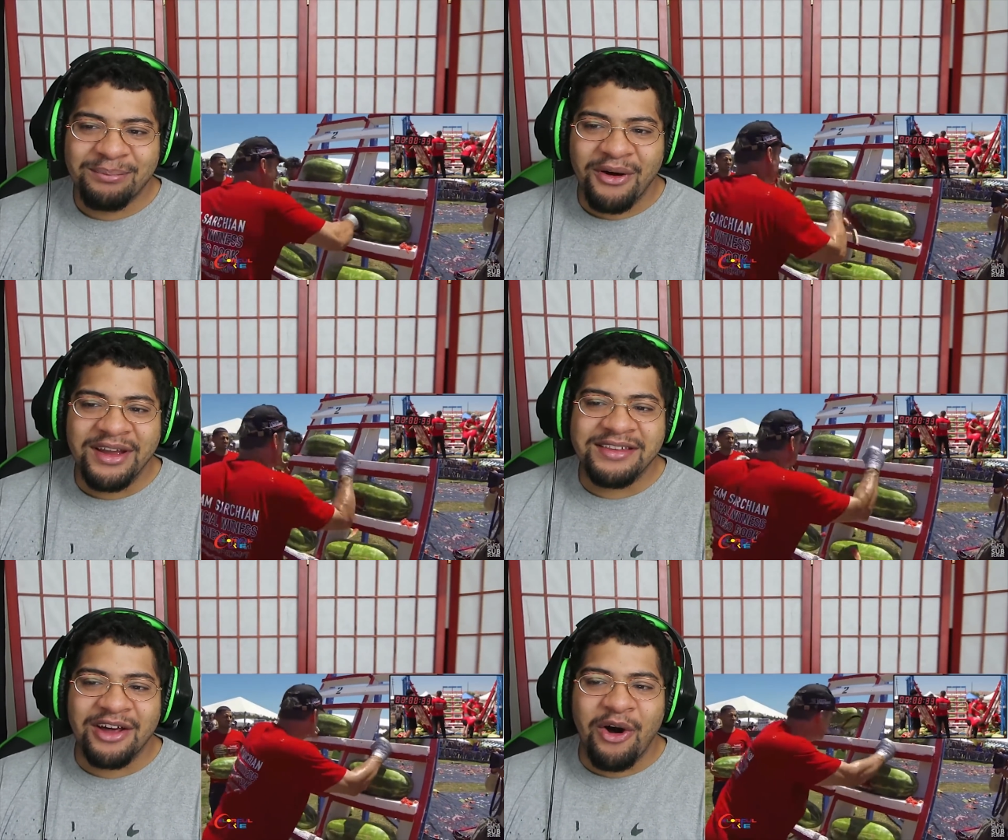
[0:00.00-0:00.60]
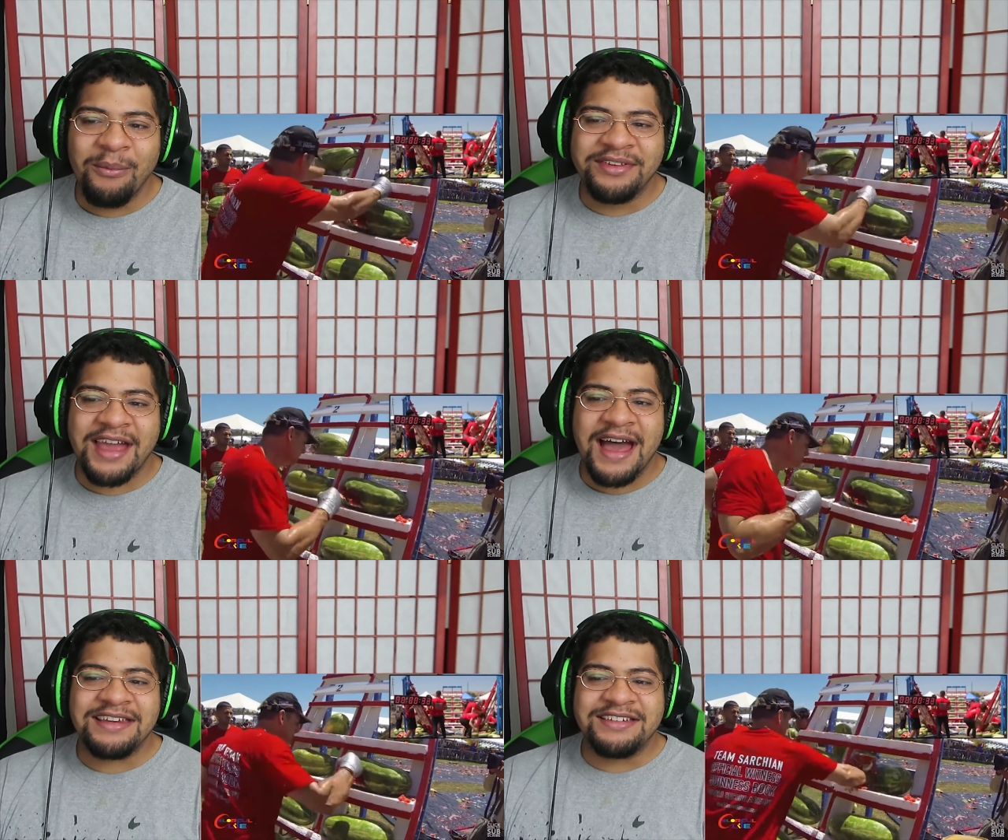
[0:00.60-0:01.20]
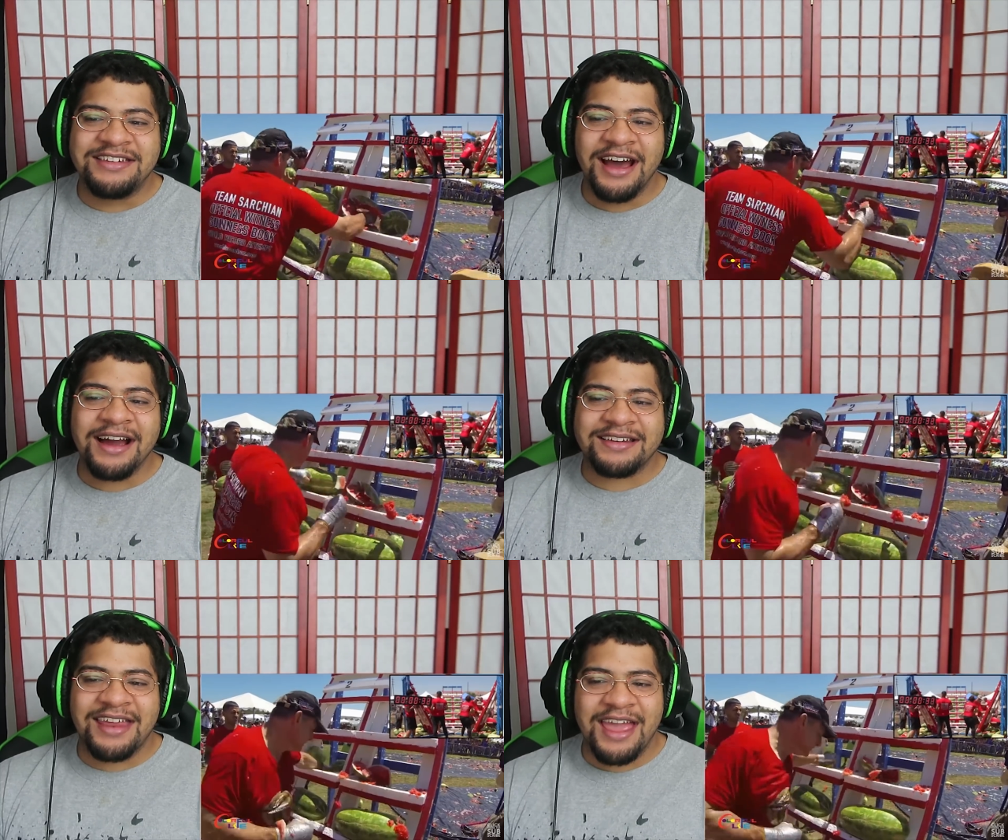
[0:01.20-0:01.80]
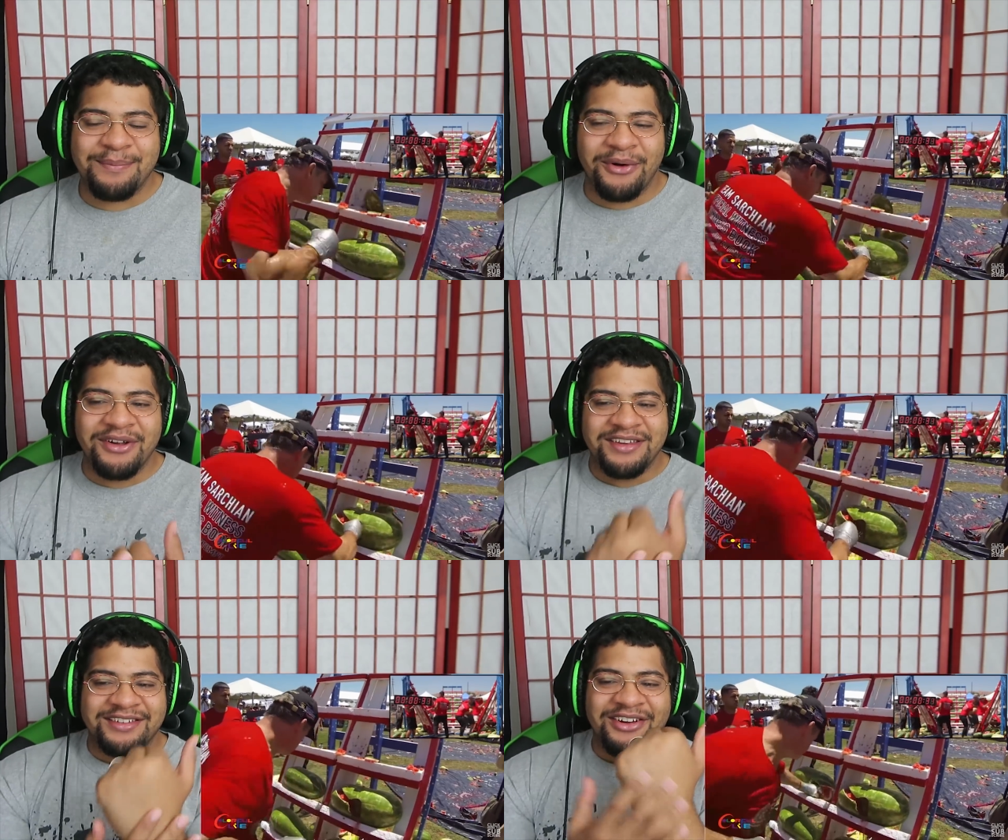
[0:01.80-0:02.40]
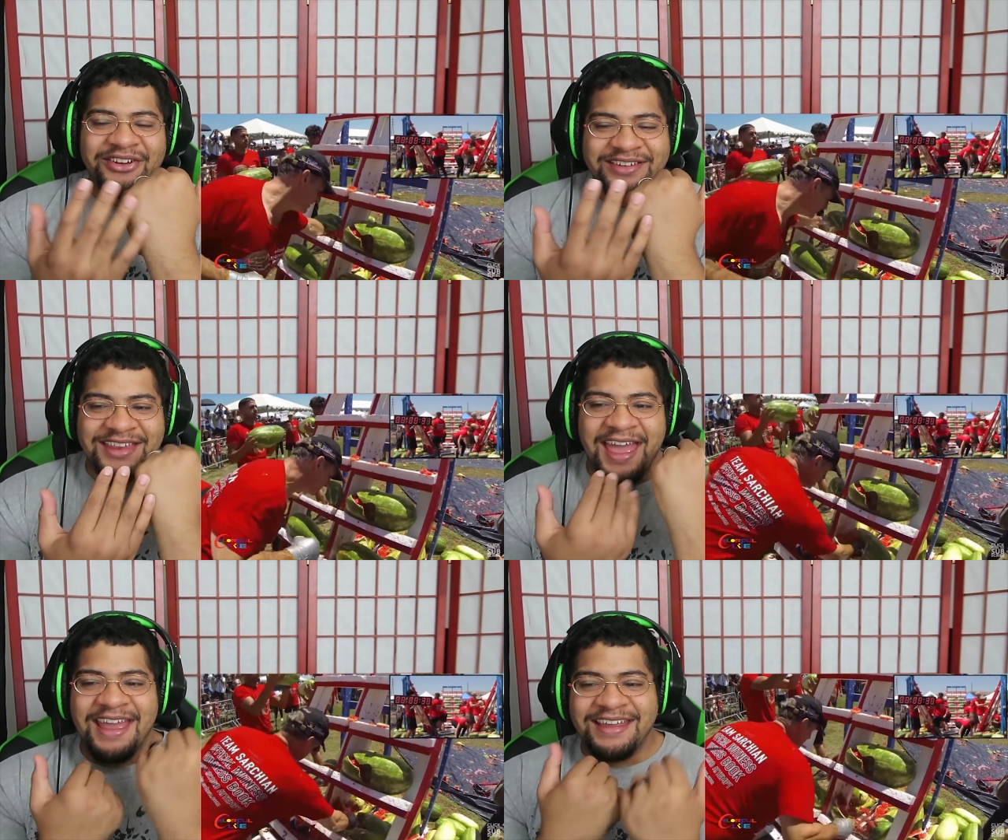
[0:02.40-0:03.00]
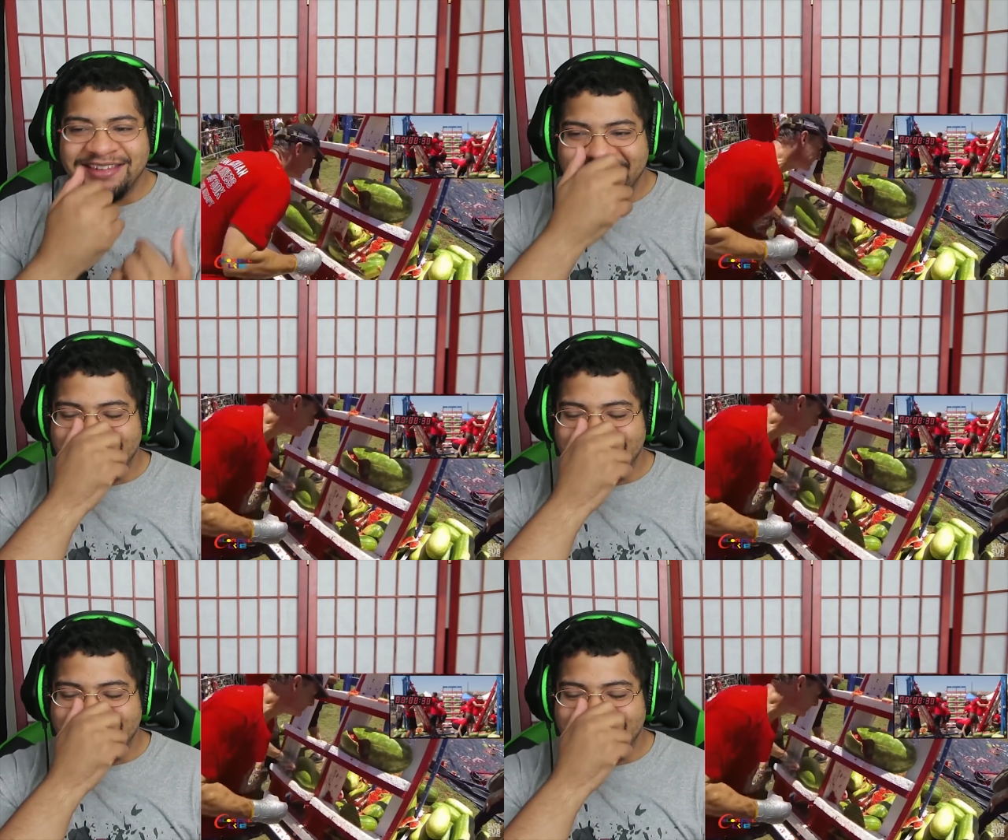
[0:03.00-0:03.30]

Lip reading: Bro, the homie's got duct tape on his hands.